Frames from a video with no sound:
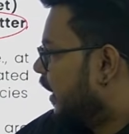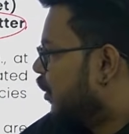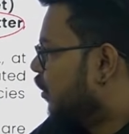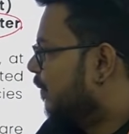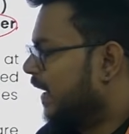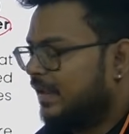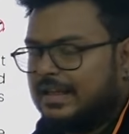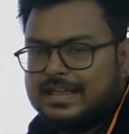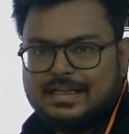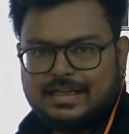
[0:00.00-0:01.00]
it should be in
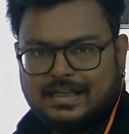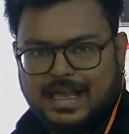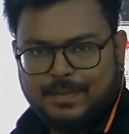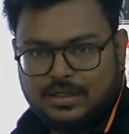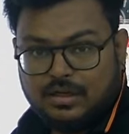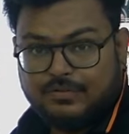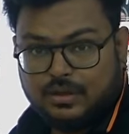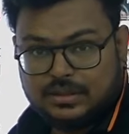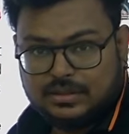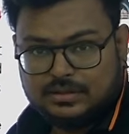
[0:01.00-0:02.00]
the capital of
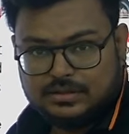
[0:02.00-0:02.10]
author.